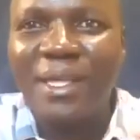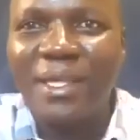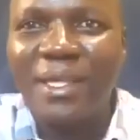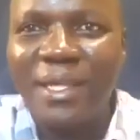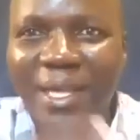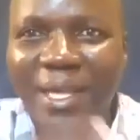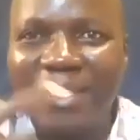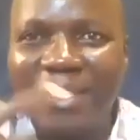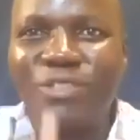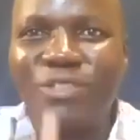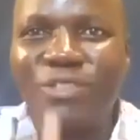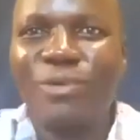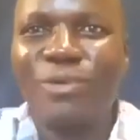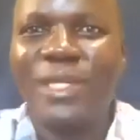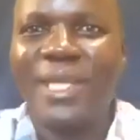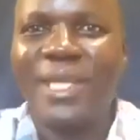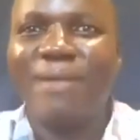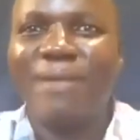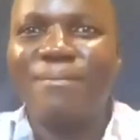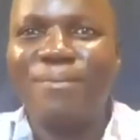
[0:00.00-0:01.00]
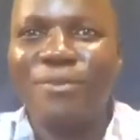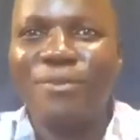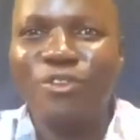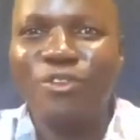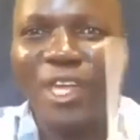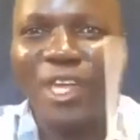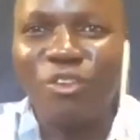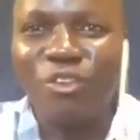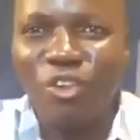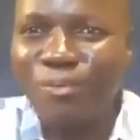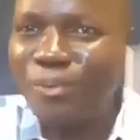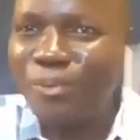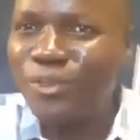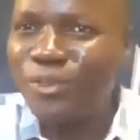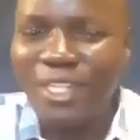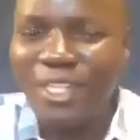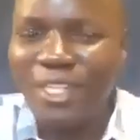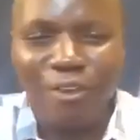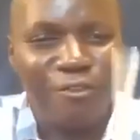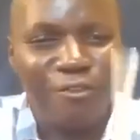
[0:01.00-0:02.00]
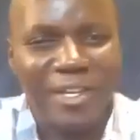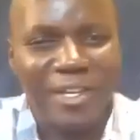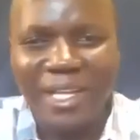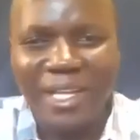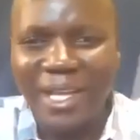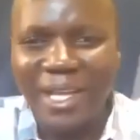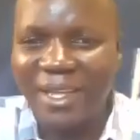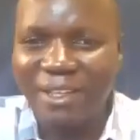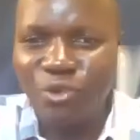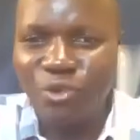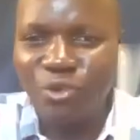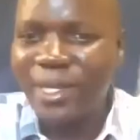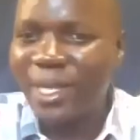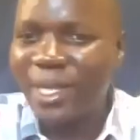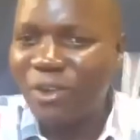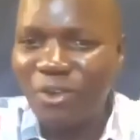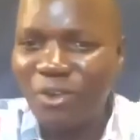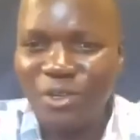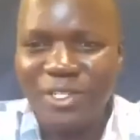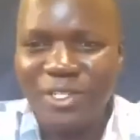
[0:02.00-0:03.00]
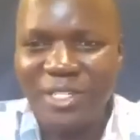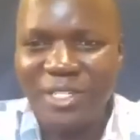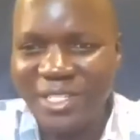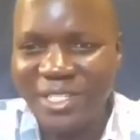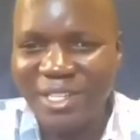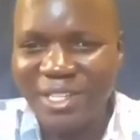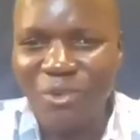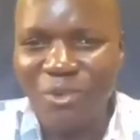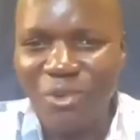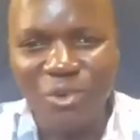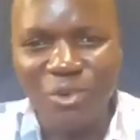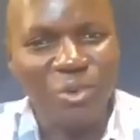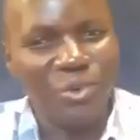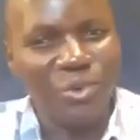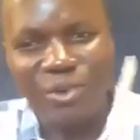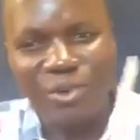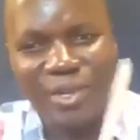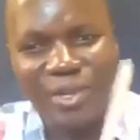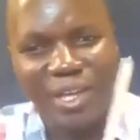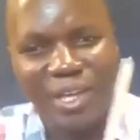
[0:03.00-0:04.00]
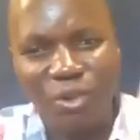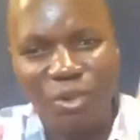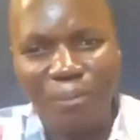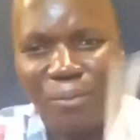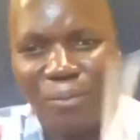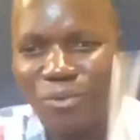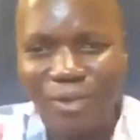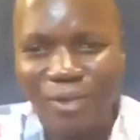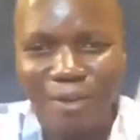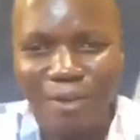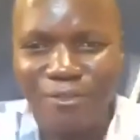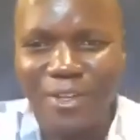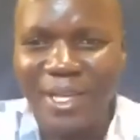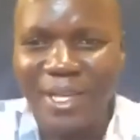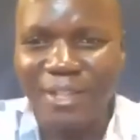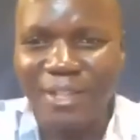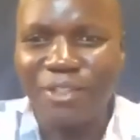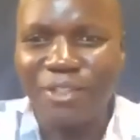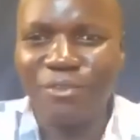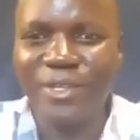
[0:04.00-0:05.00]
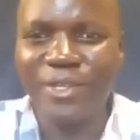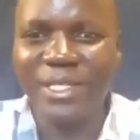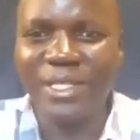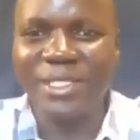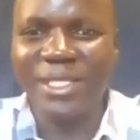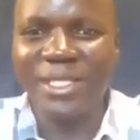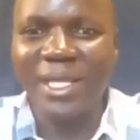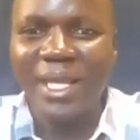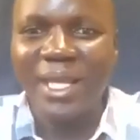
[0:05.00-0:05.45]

Yes, you can. You cannot put your finger. You cannot. He said, no, you cannot put your finger through it.